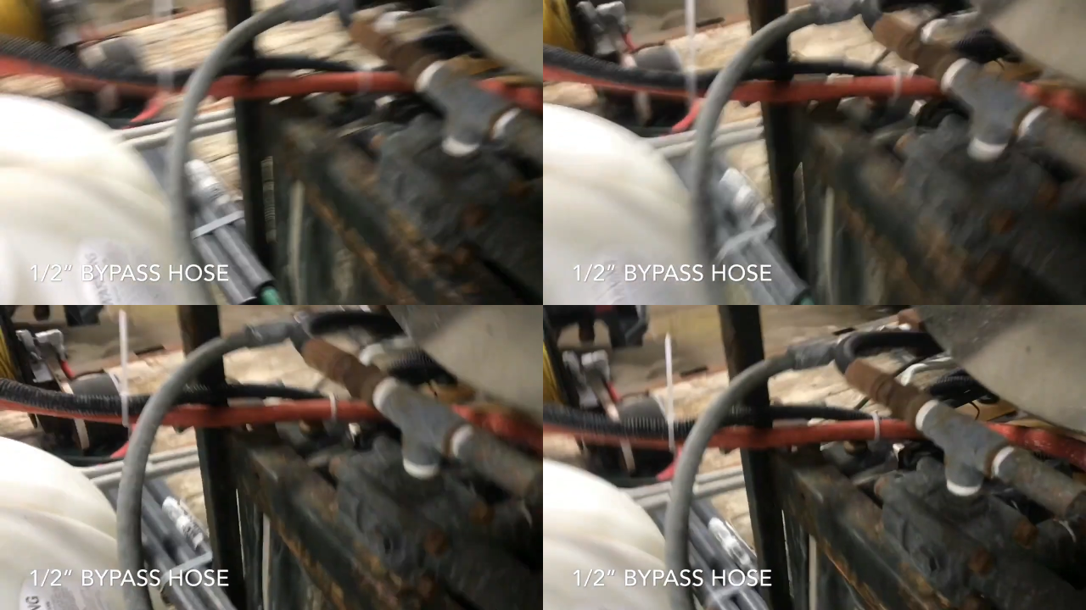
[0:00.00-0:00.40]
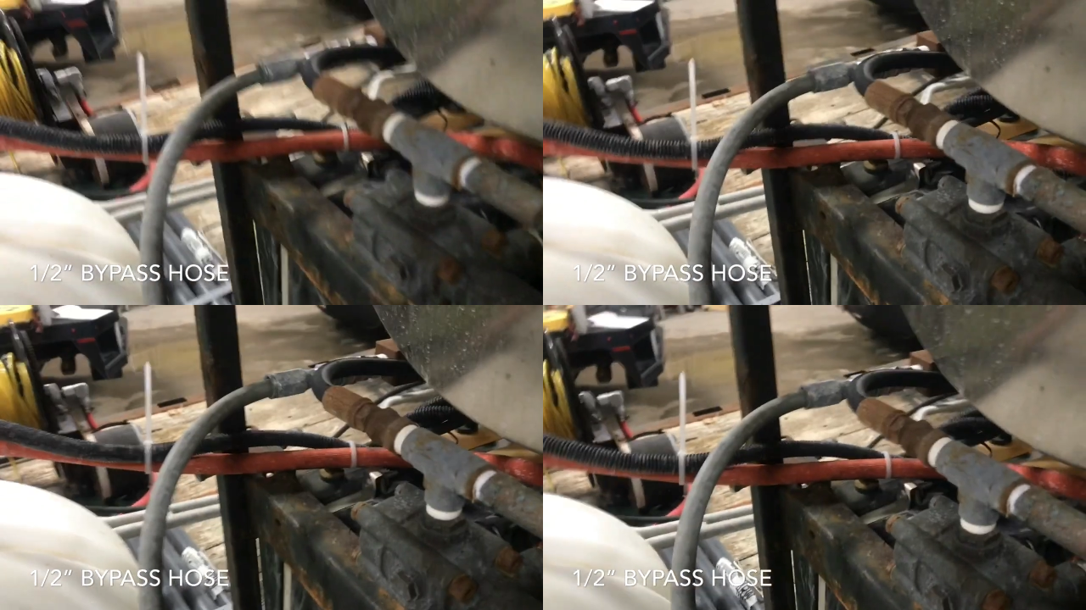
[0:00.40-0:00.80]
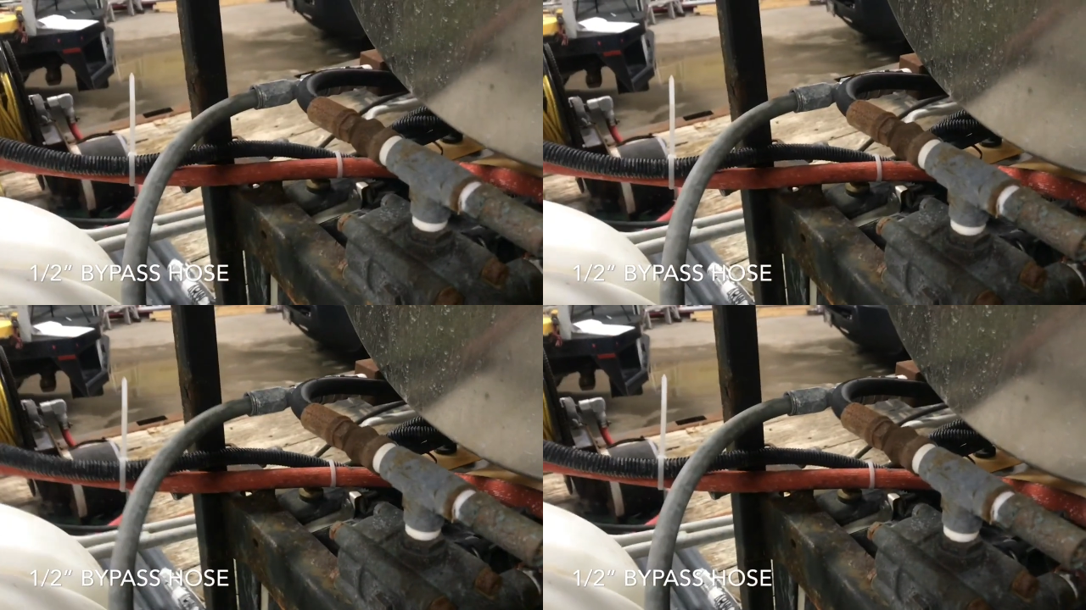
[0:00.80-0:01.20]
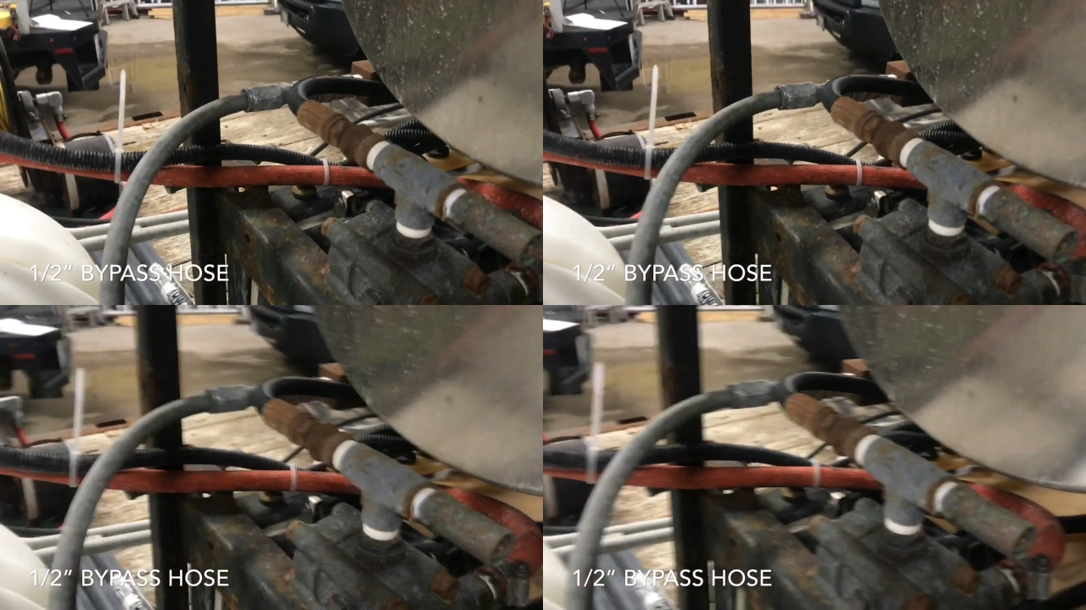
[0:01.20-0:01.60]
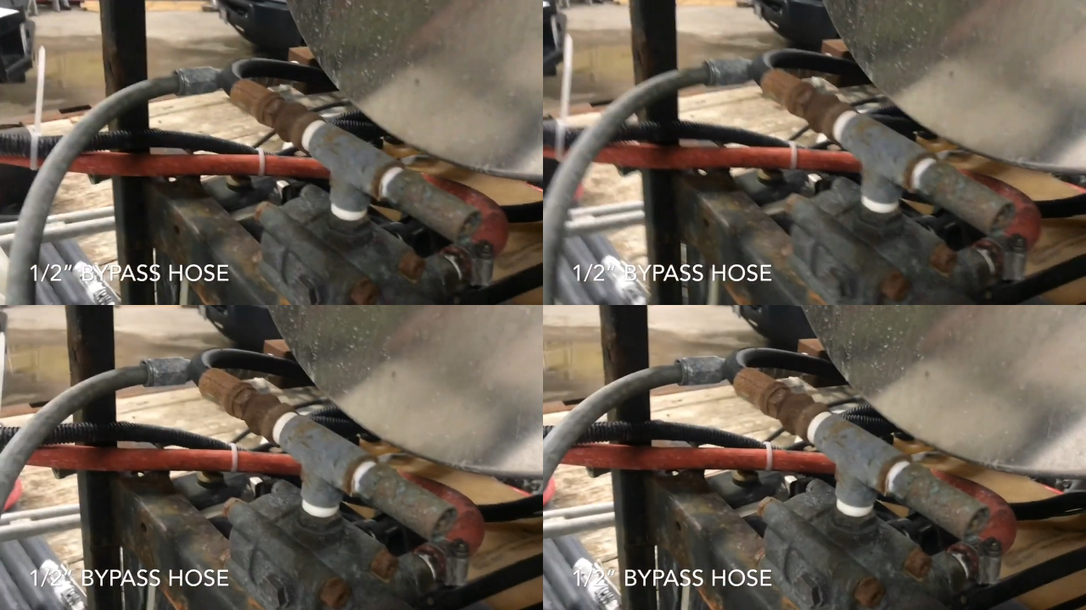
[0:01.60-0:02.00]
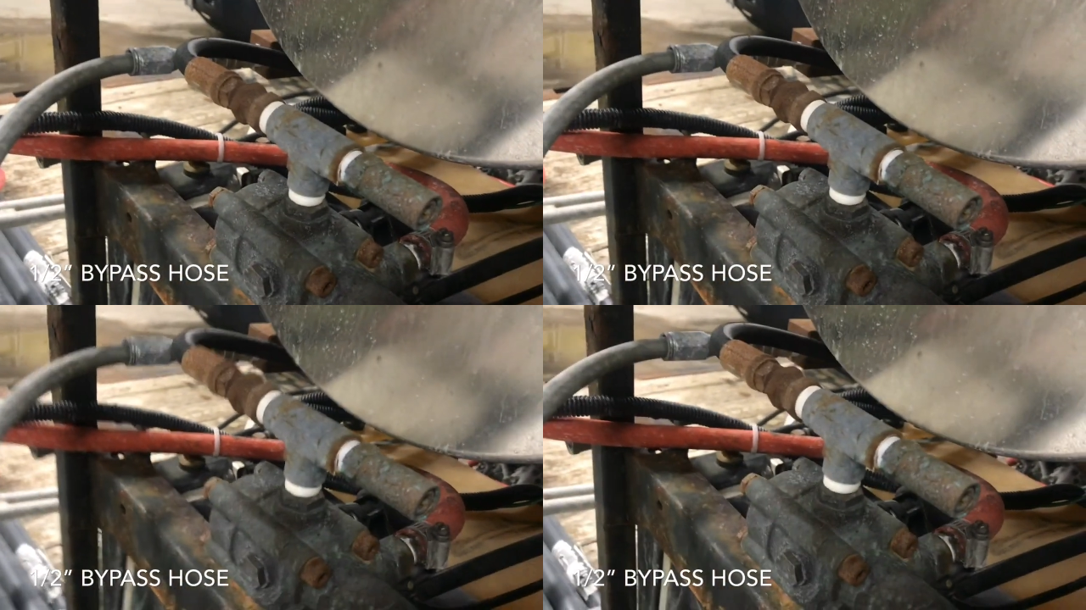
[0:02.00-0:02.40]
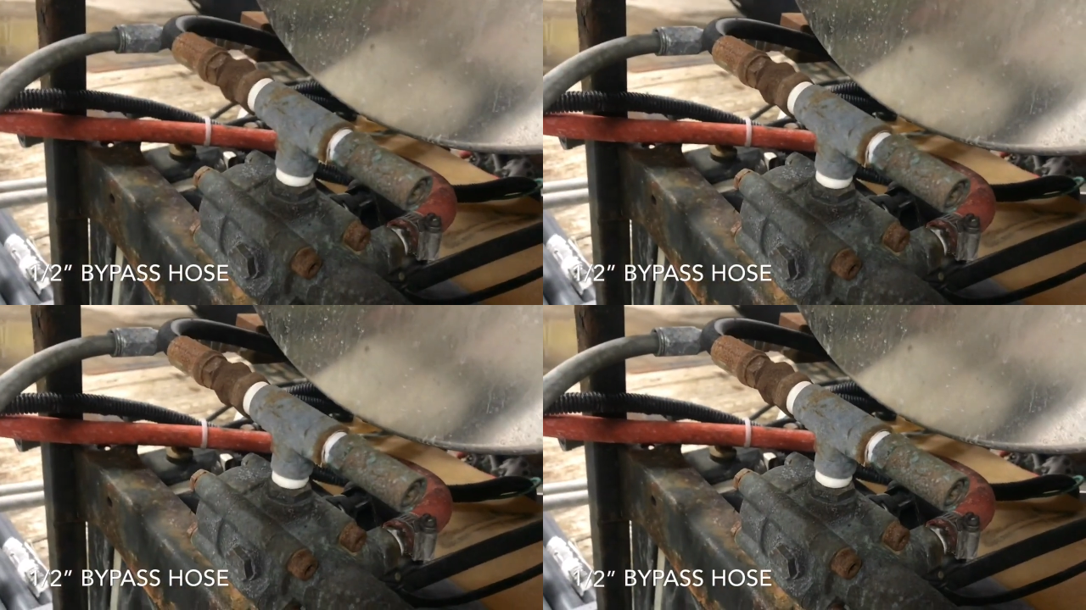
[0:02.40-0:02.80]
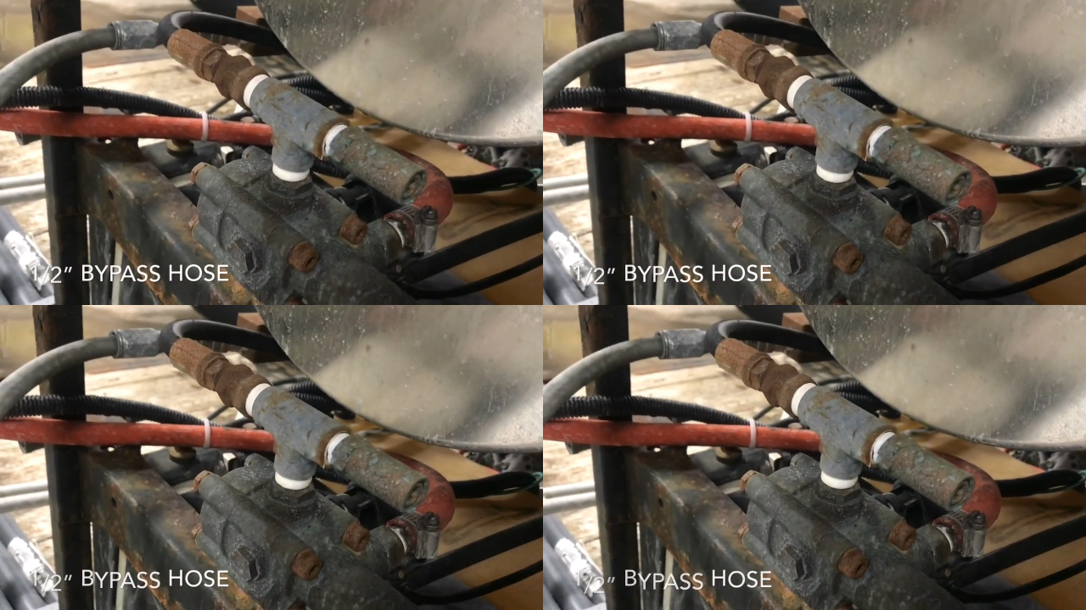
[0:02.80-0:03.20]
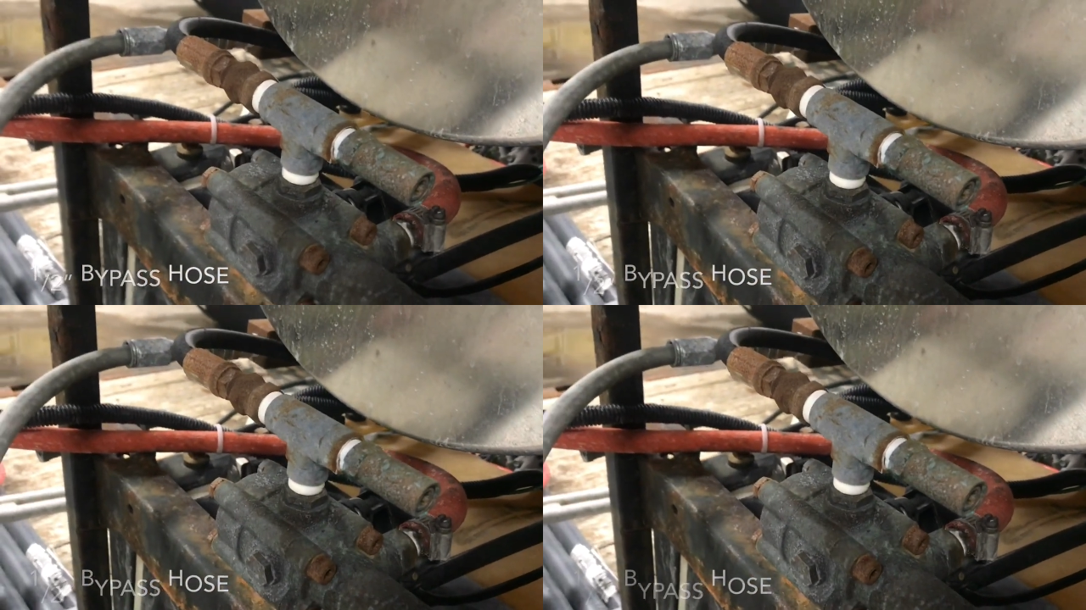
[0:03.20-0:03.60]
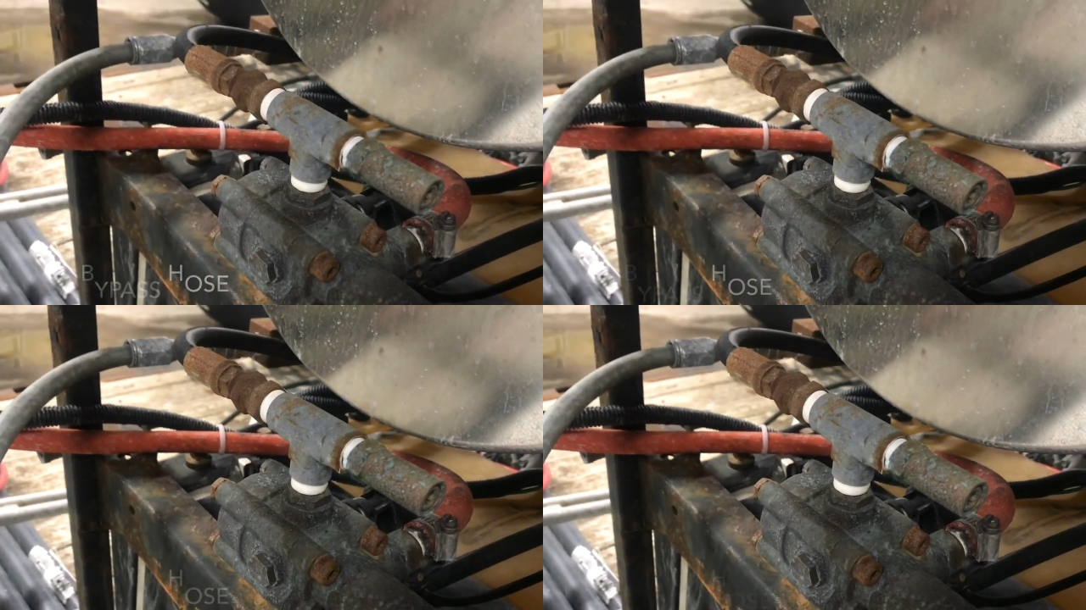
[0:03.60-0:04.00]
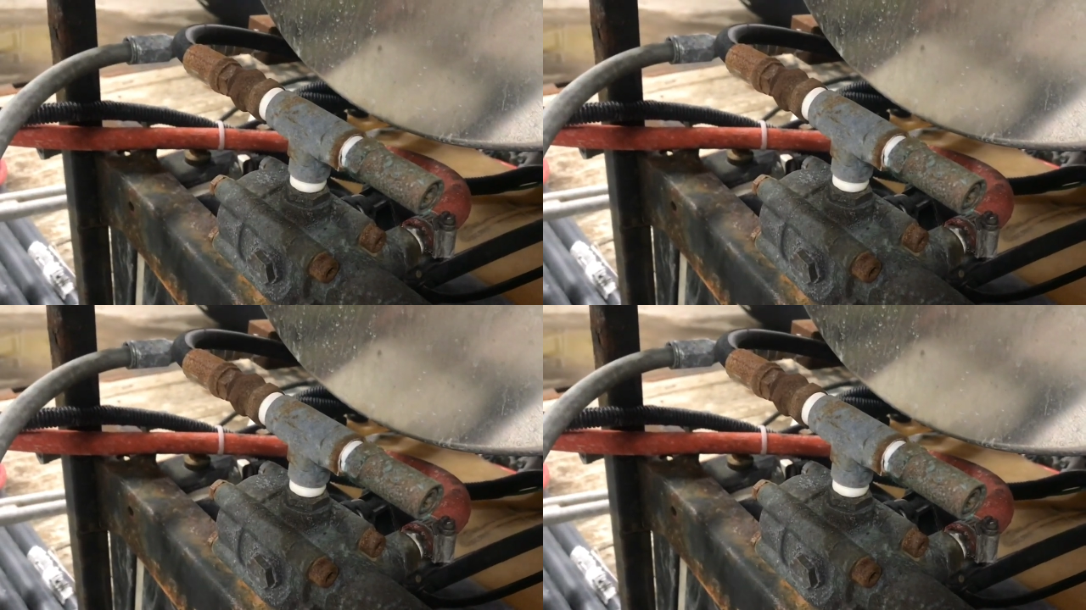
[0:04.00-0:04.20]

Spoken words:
[unreadable: no face in view]